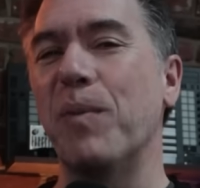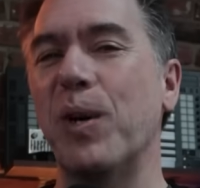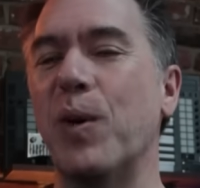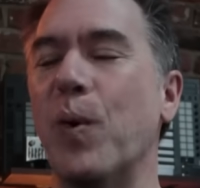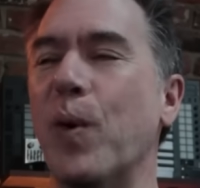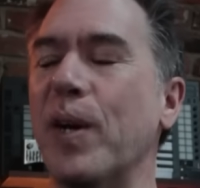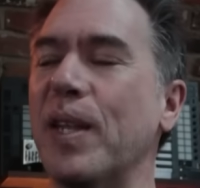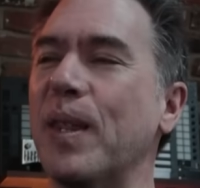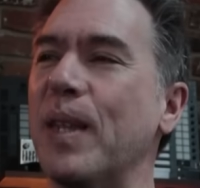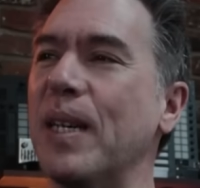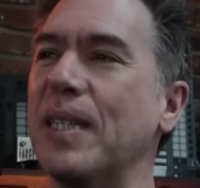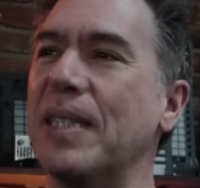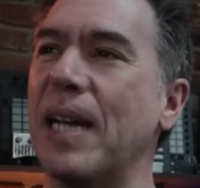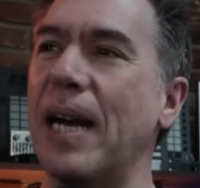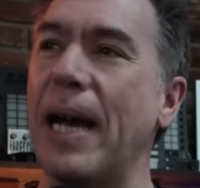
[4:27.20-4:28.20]
I'm recording
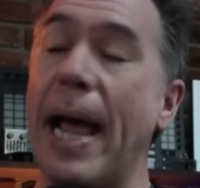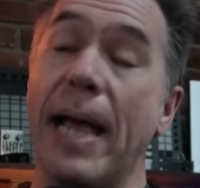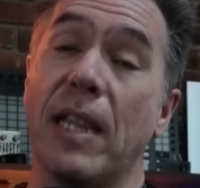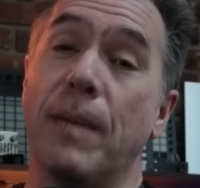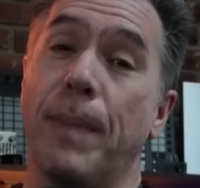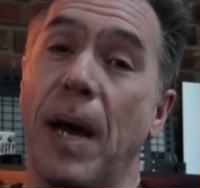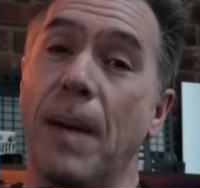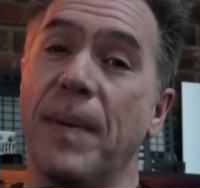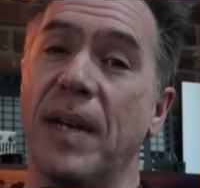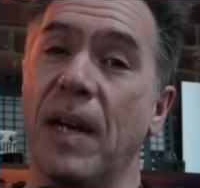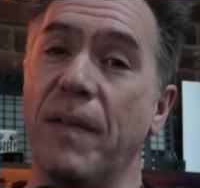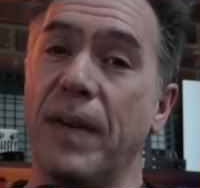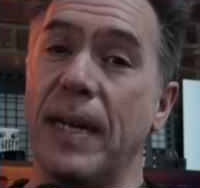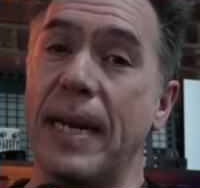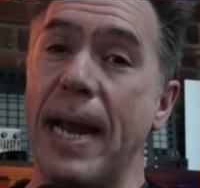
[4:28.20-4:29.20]
this, uh, Alibaba
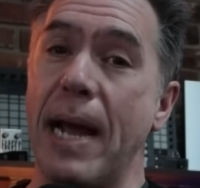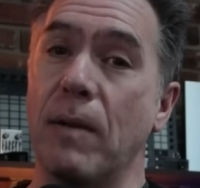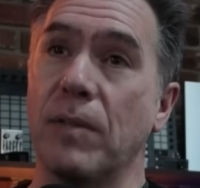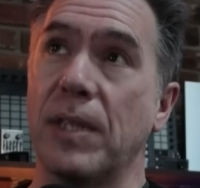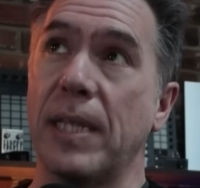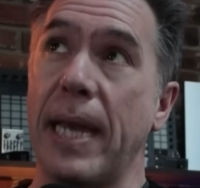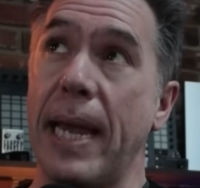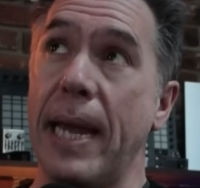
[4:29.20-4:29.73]
have announced